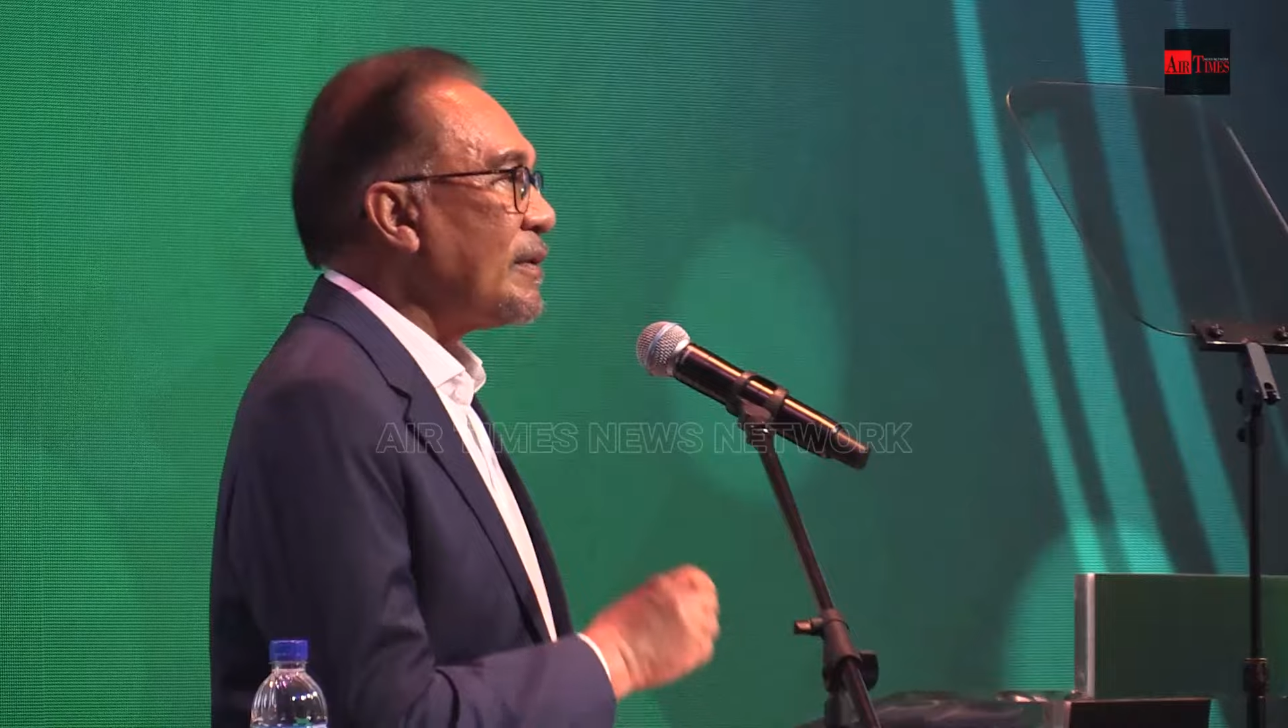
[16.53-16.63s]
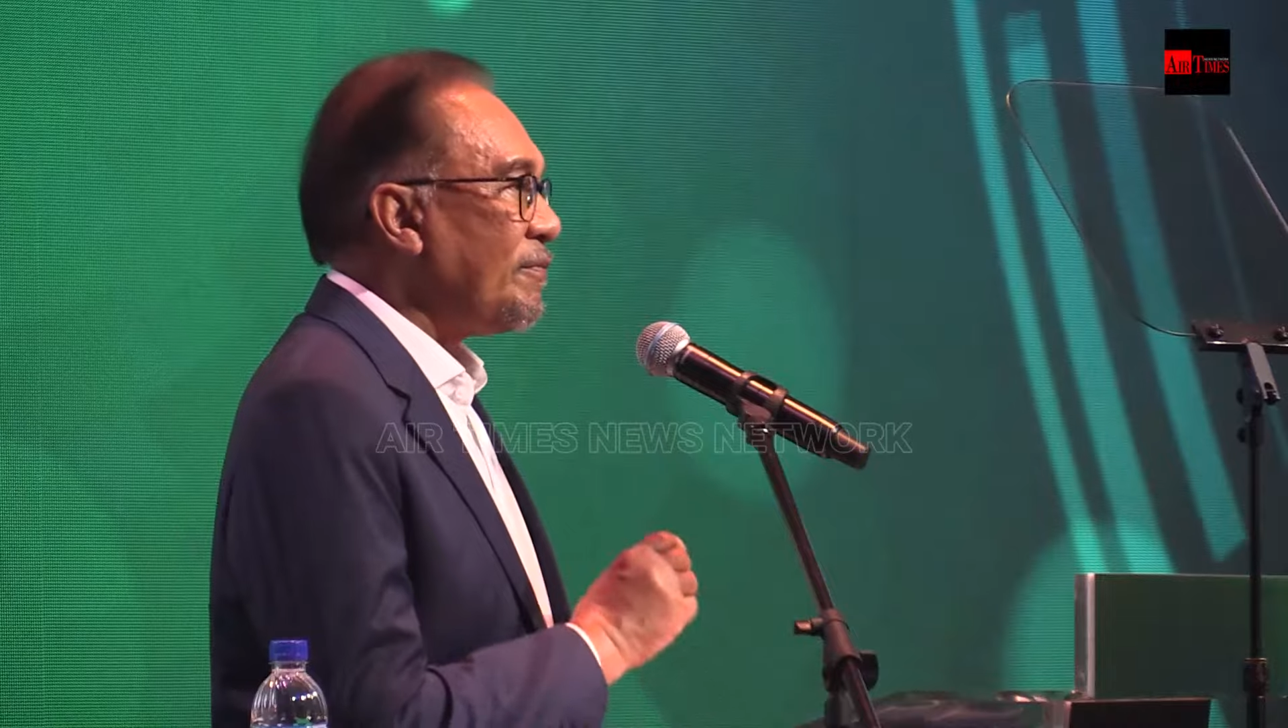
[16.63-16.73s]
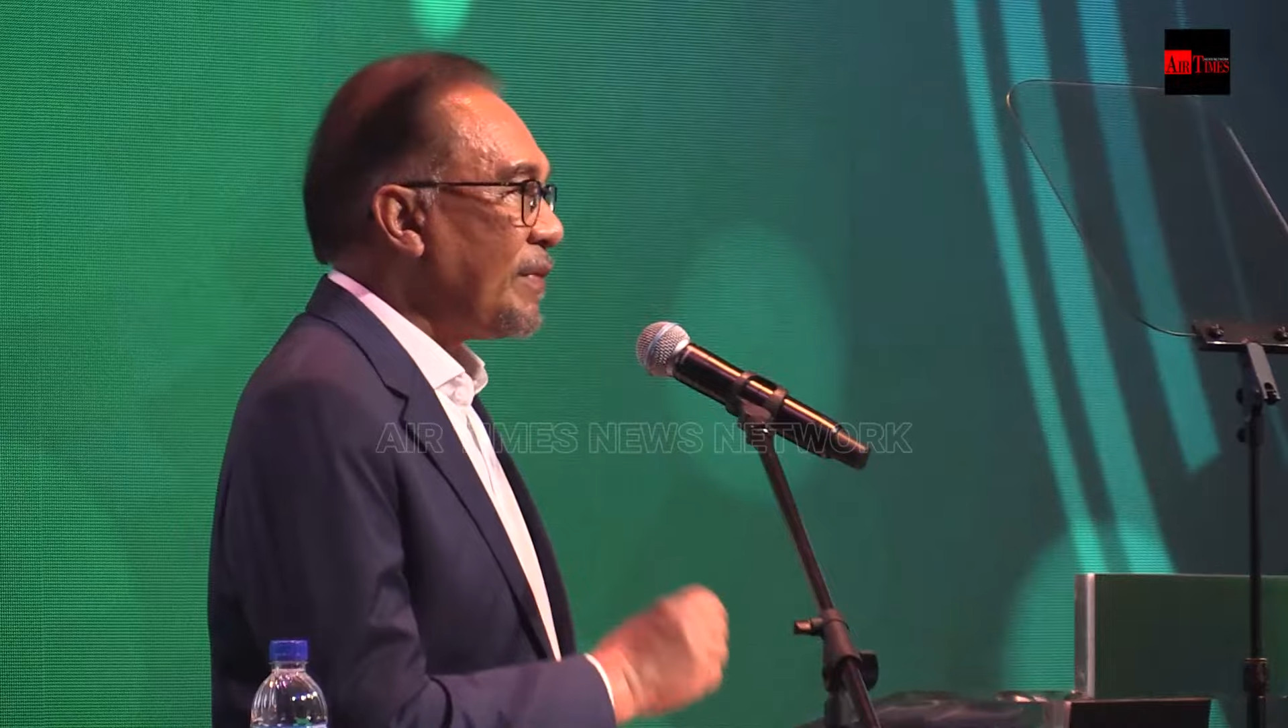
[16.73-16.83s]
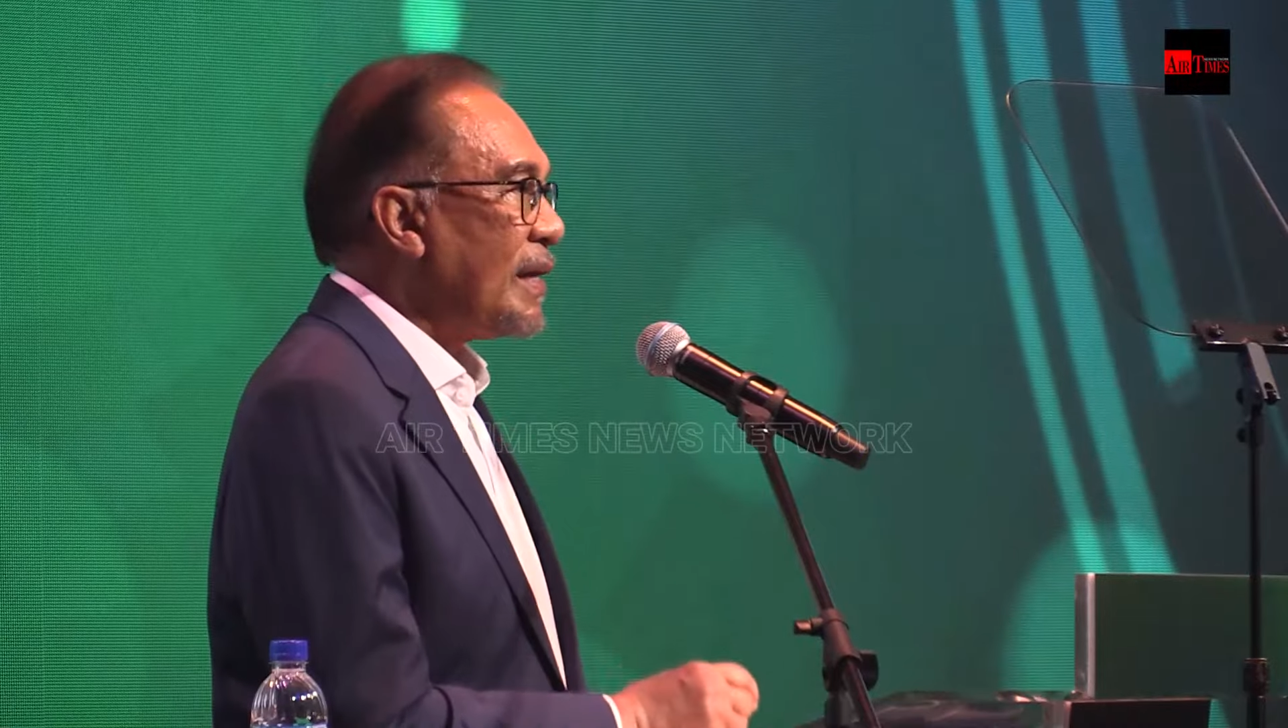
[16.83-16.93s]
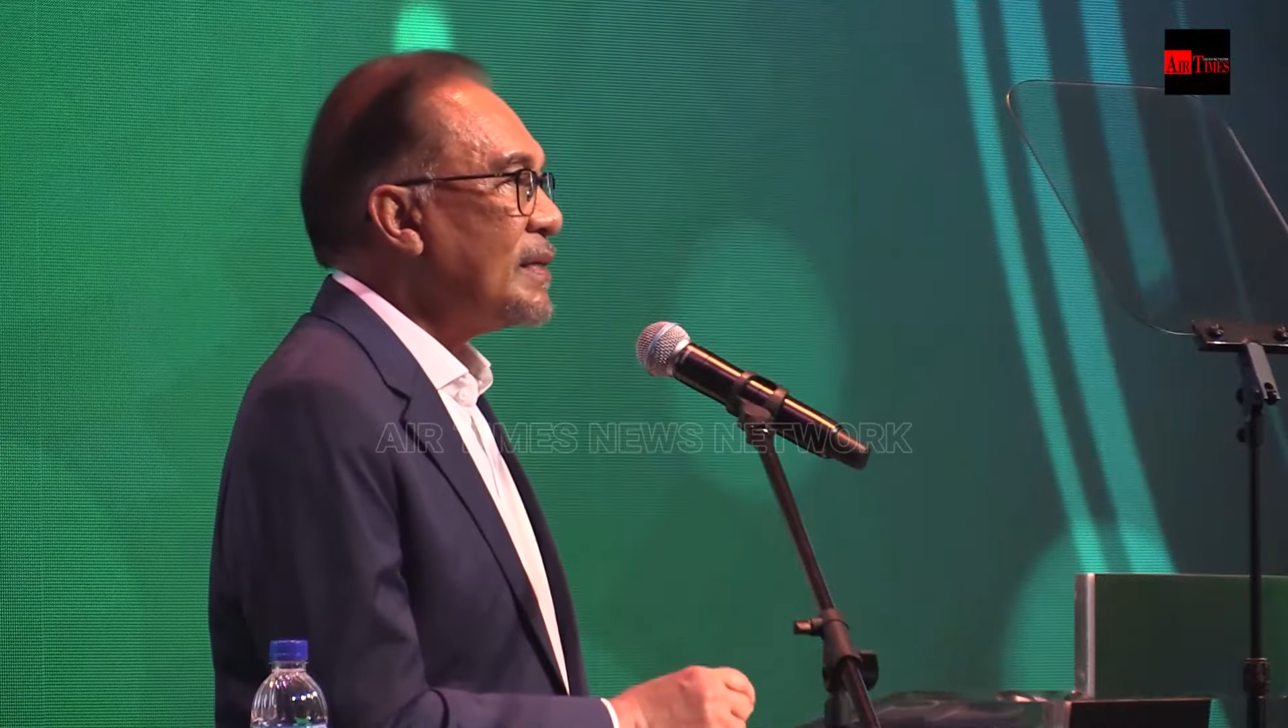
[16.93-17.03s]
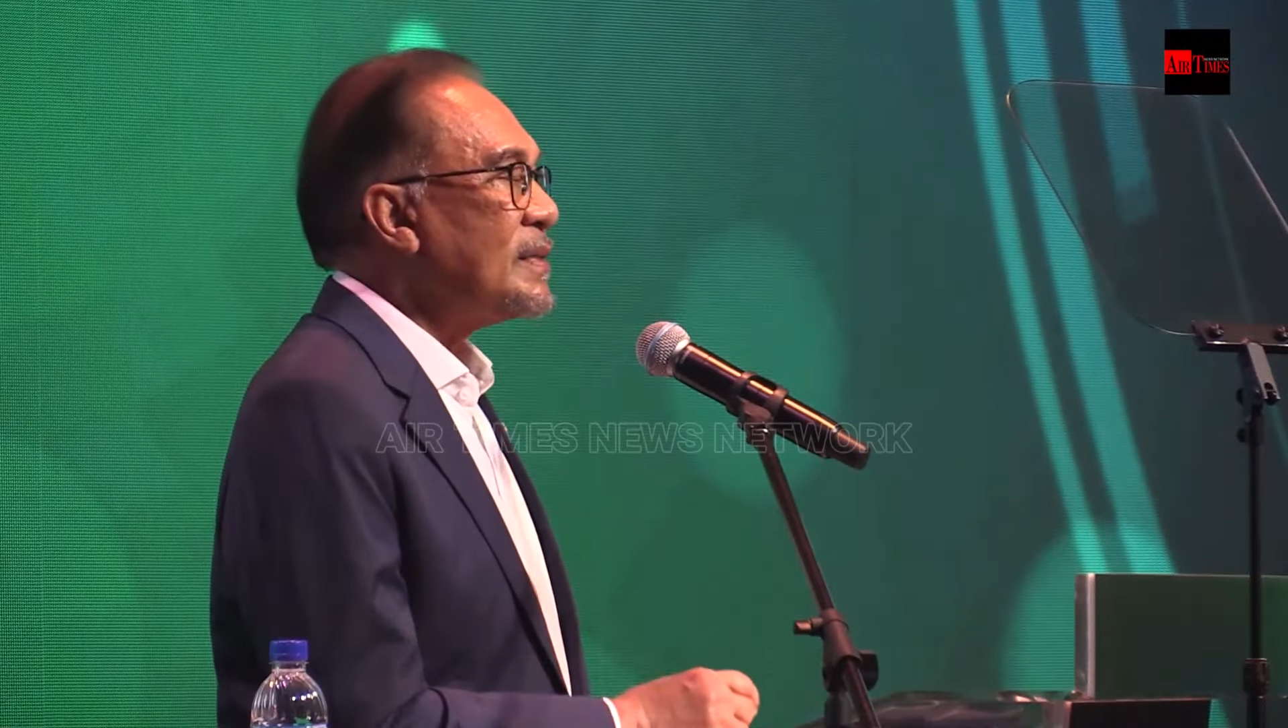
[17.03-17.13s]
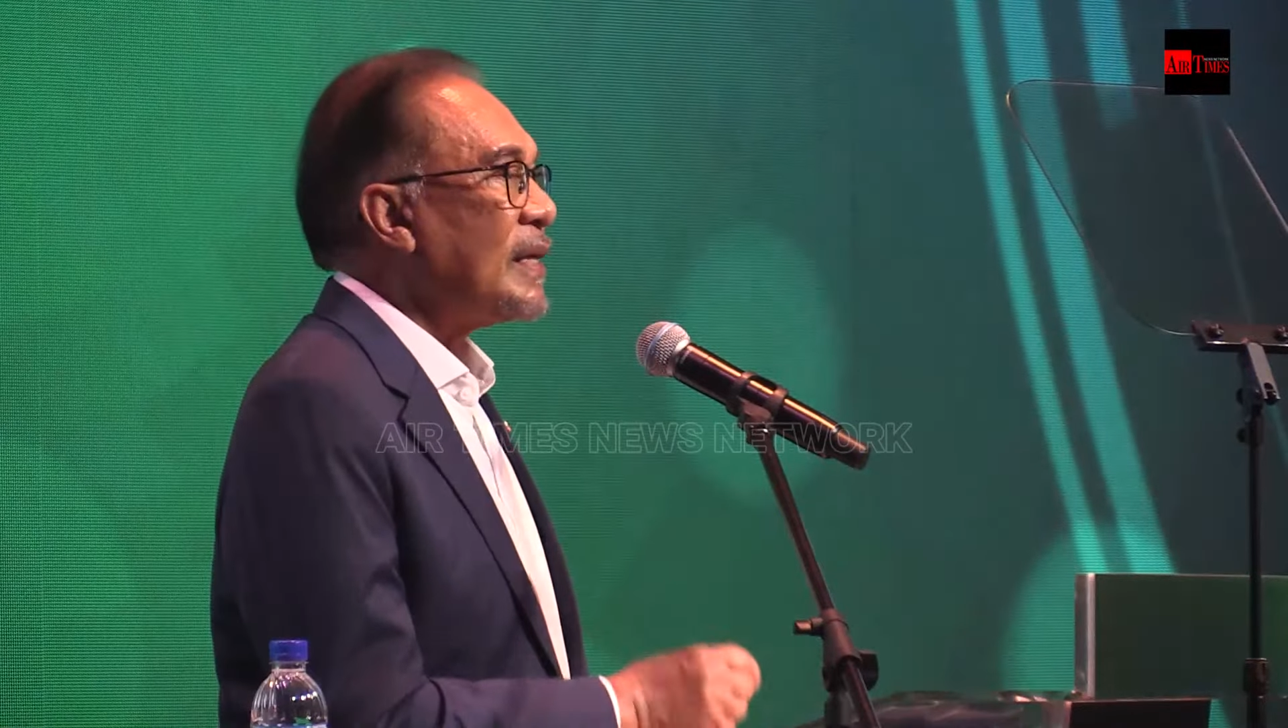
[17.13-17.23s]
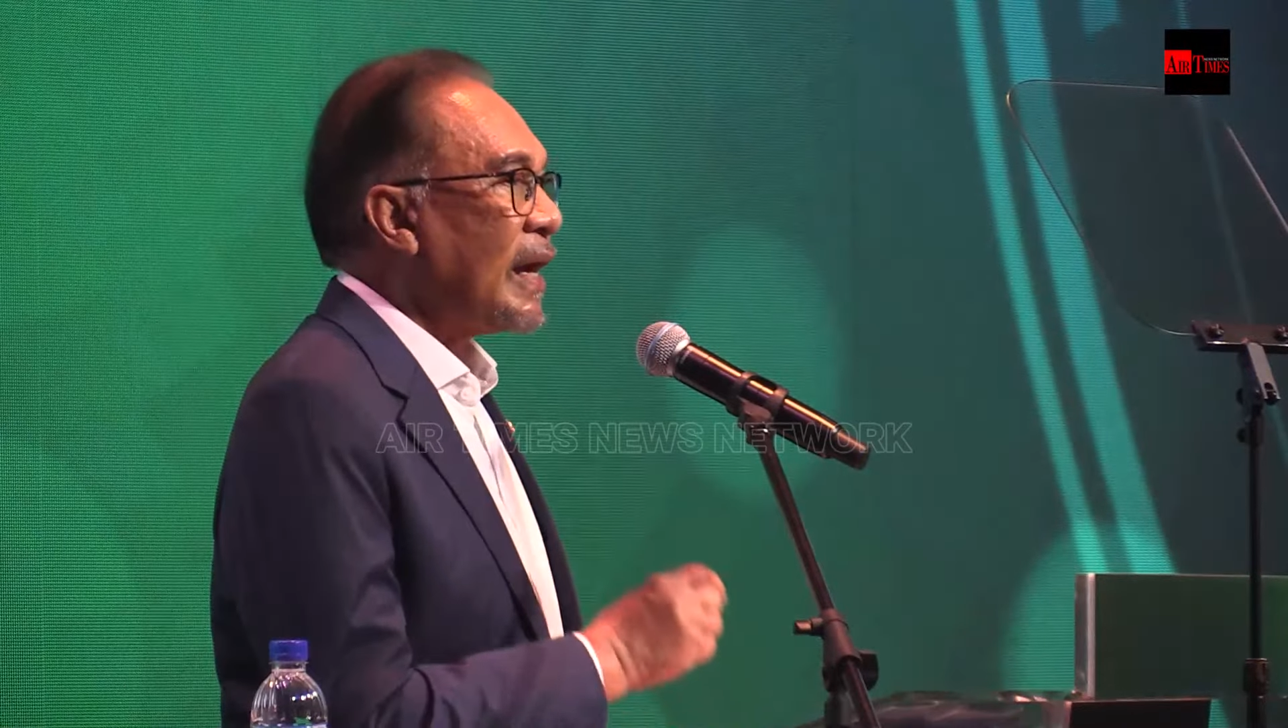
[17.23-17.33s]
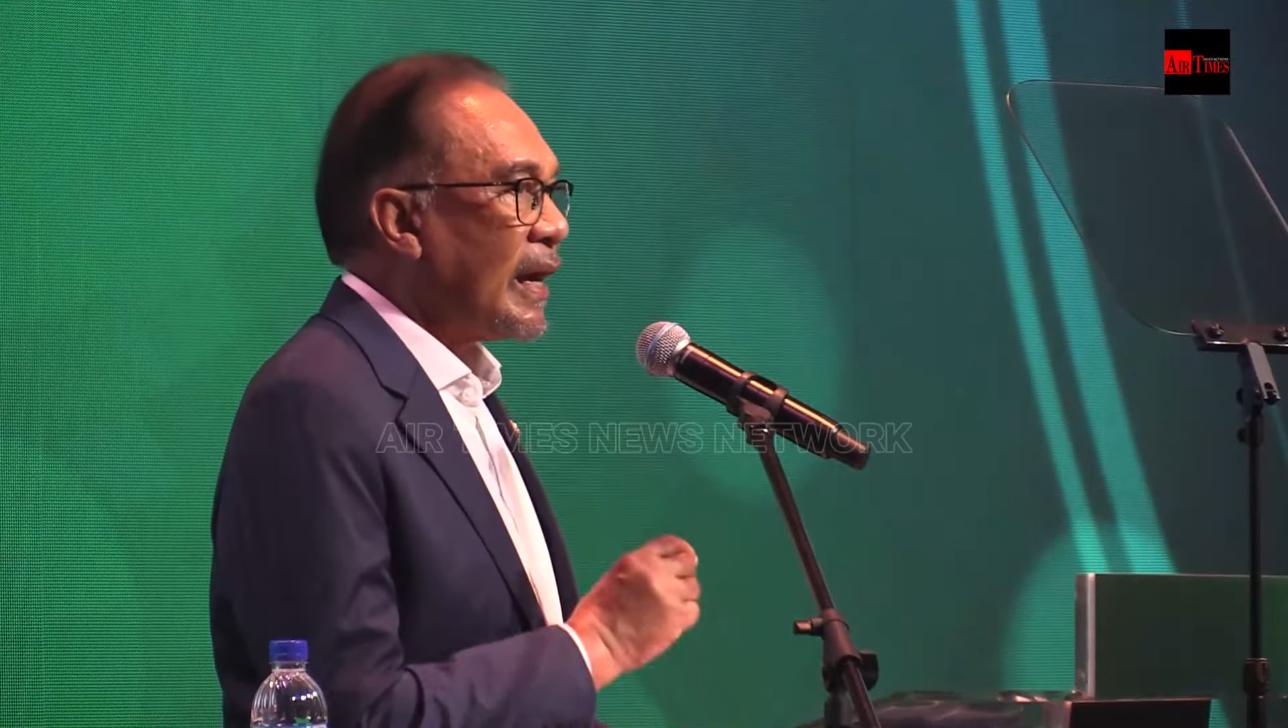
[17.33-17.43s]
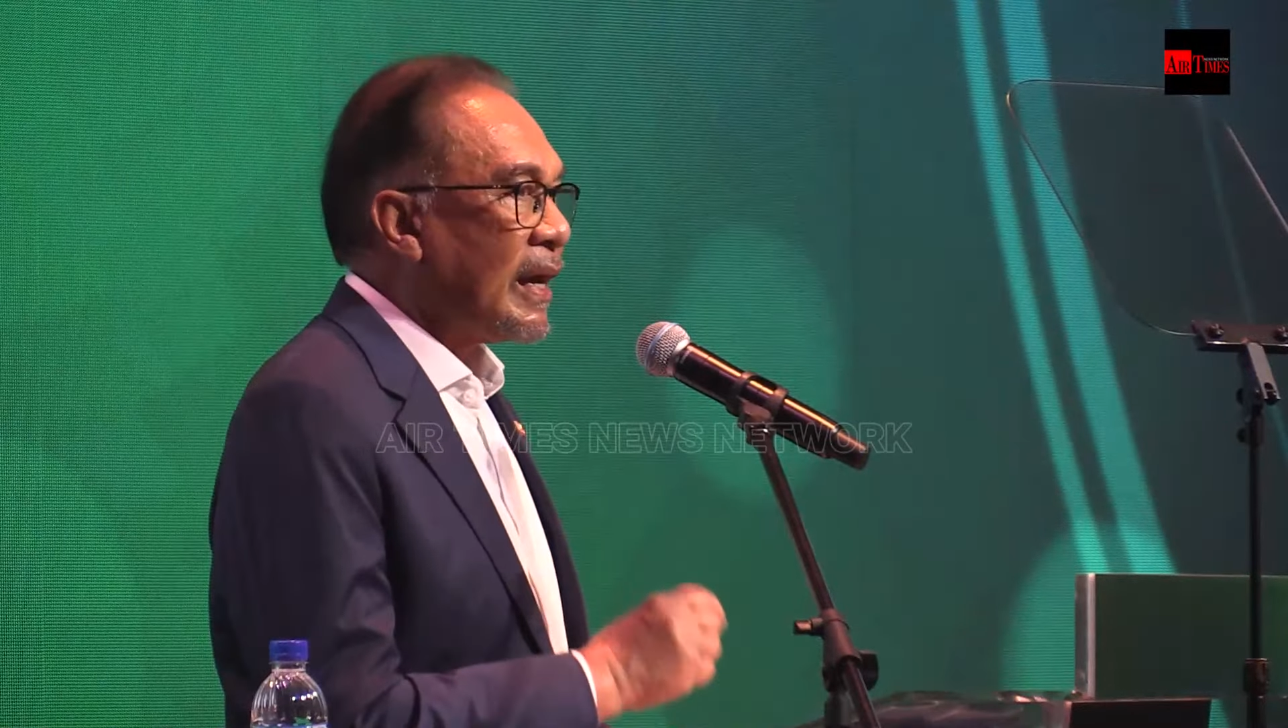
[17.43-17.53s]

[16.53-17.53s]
defense